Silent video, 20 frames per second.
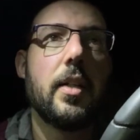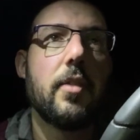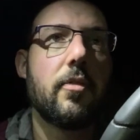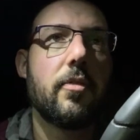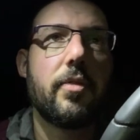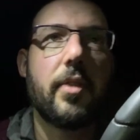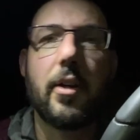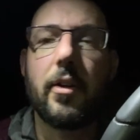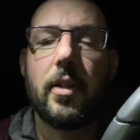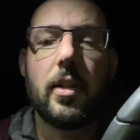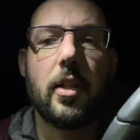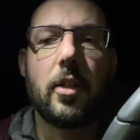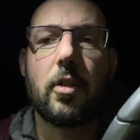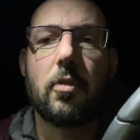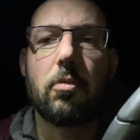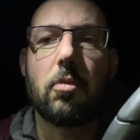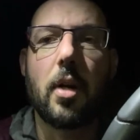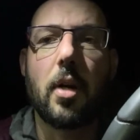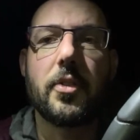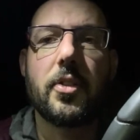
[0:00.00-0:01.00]
Very little
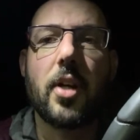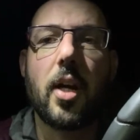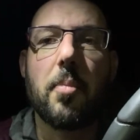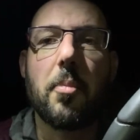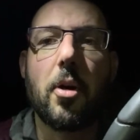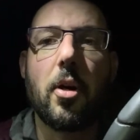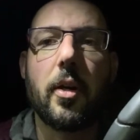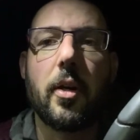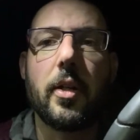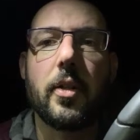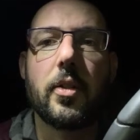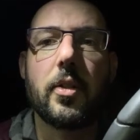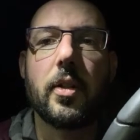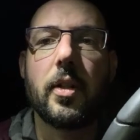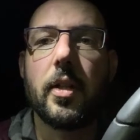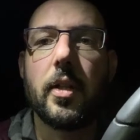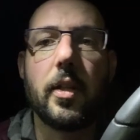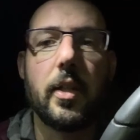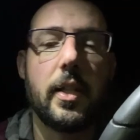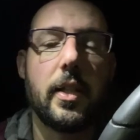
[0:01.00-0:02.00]
runtime on it
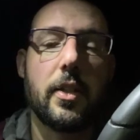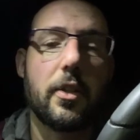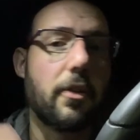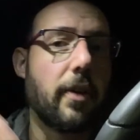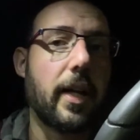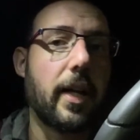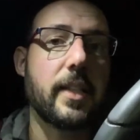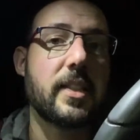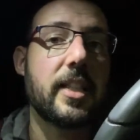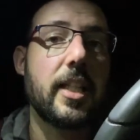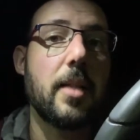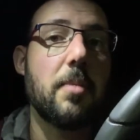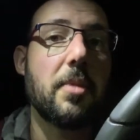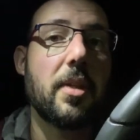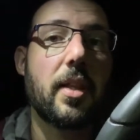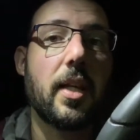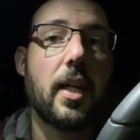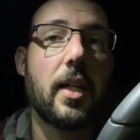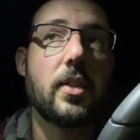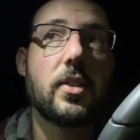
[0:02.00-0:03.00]
in the grand scheme of
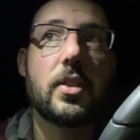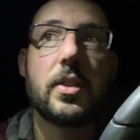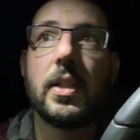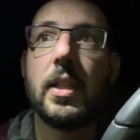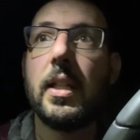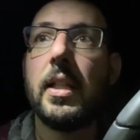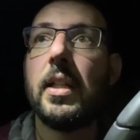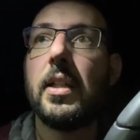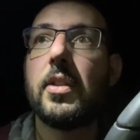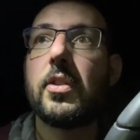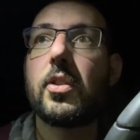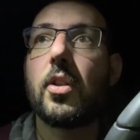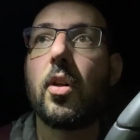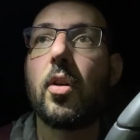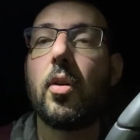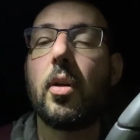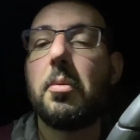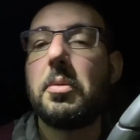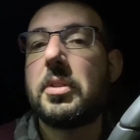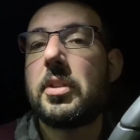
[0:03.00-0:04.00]
things,
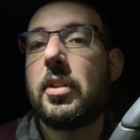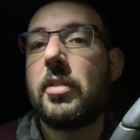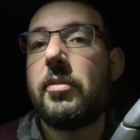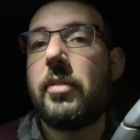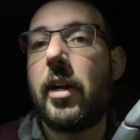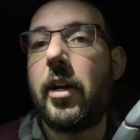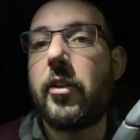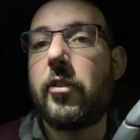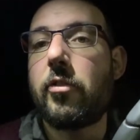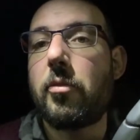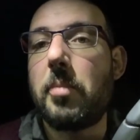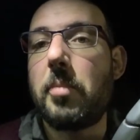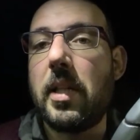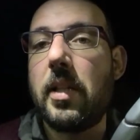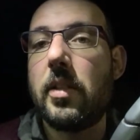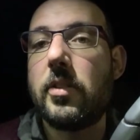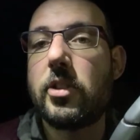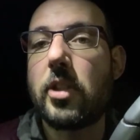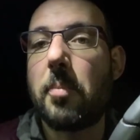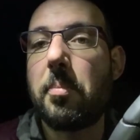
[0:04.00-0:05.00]
so it was a good value for me
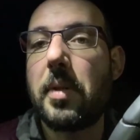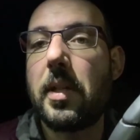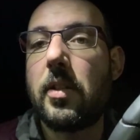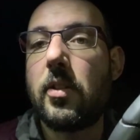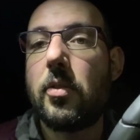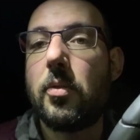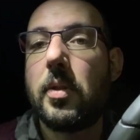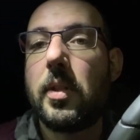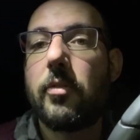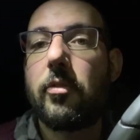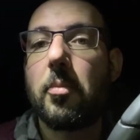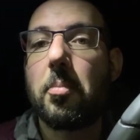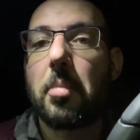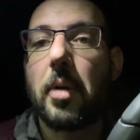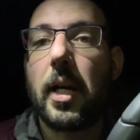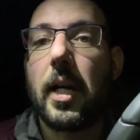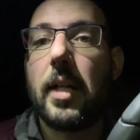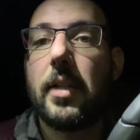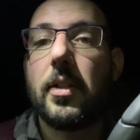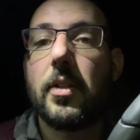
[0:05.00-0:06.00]
to jump into a different
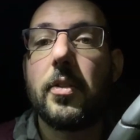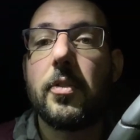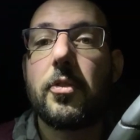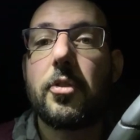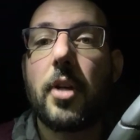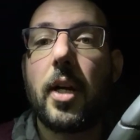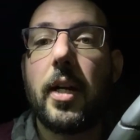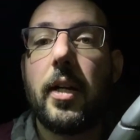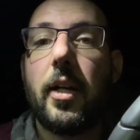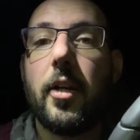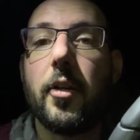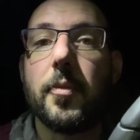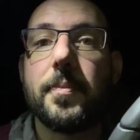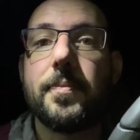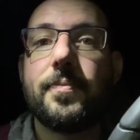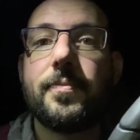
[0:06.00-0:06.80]
brand and try it out.